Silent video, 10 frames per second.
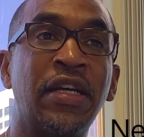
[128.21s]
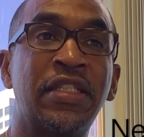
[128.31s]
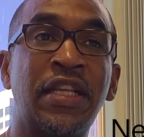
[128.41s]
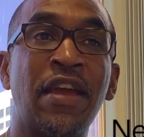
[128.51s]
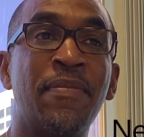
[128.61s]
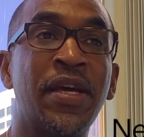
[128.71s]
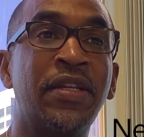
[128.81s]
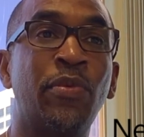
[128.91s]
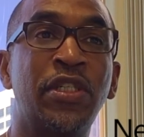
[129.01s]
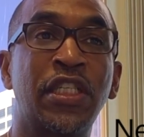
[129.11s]
statement,
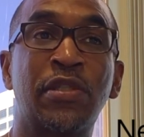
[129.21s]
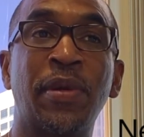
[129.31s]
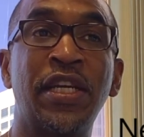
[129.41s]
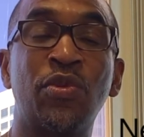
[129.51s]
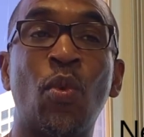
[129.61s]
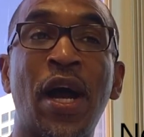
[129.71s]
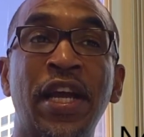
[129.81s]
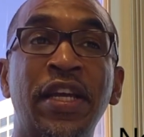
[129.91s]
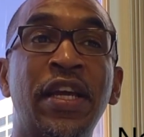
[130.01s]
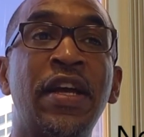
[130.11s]
which explains why